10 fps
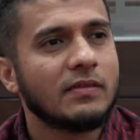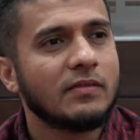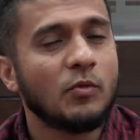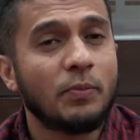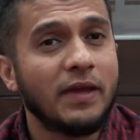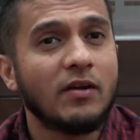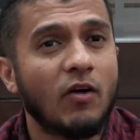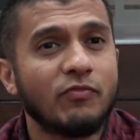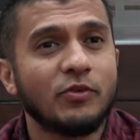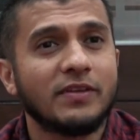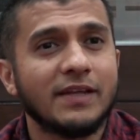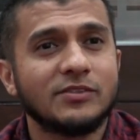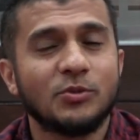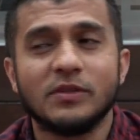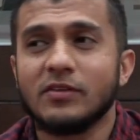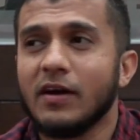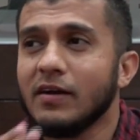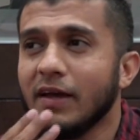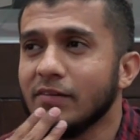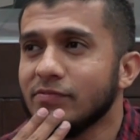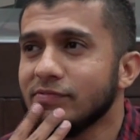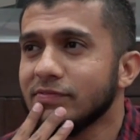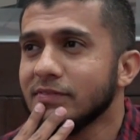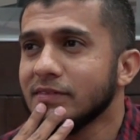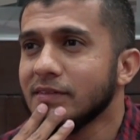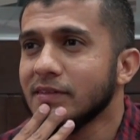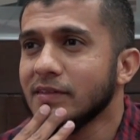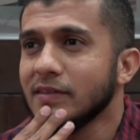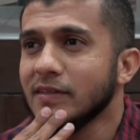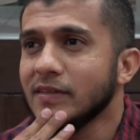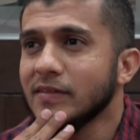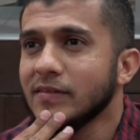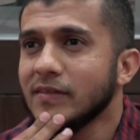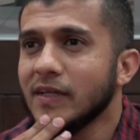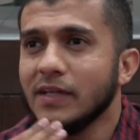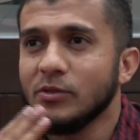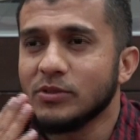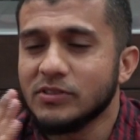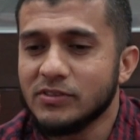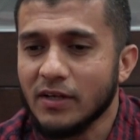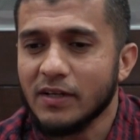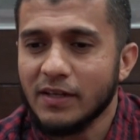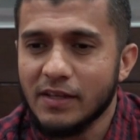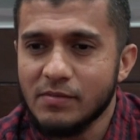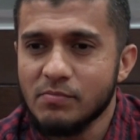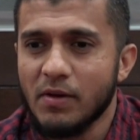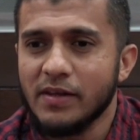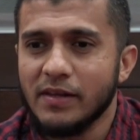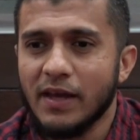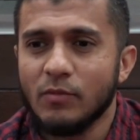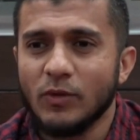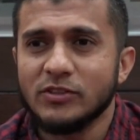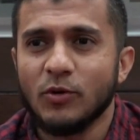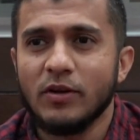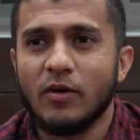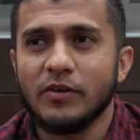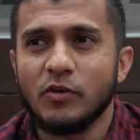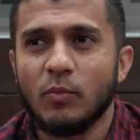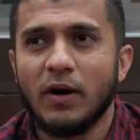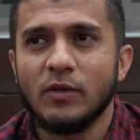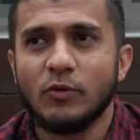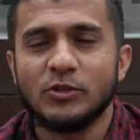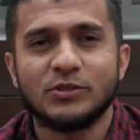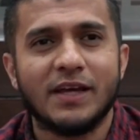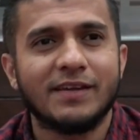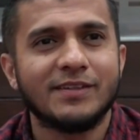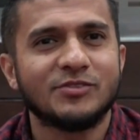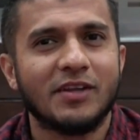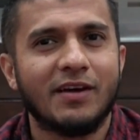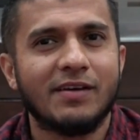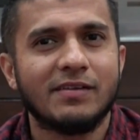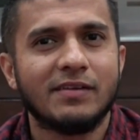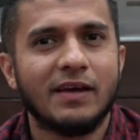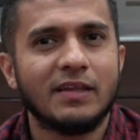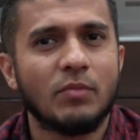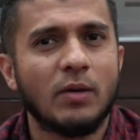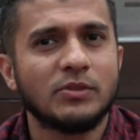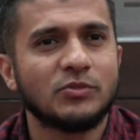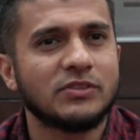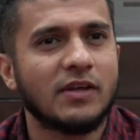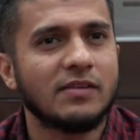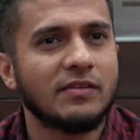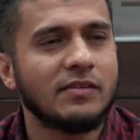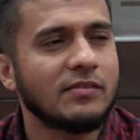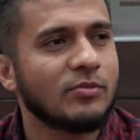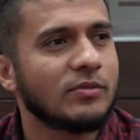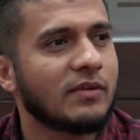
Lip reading: You're paying off your debts your entire life. And you're stuck in money. And what's going on in your mind when you're standing in salah and the imam is reciting Surah